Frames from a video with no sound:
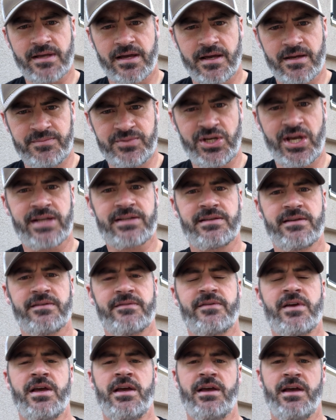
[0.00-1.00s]

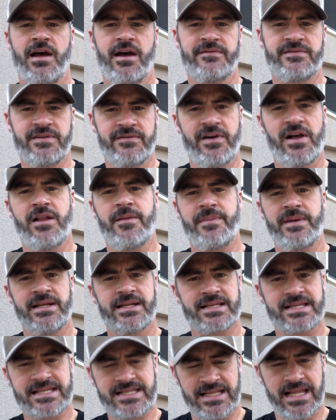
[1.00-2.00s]
objective of developing a
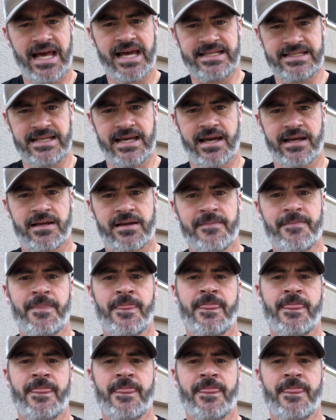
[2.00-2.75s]
slide deck.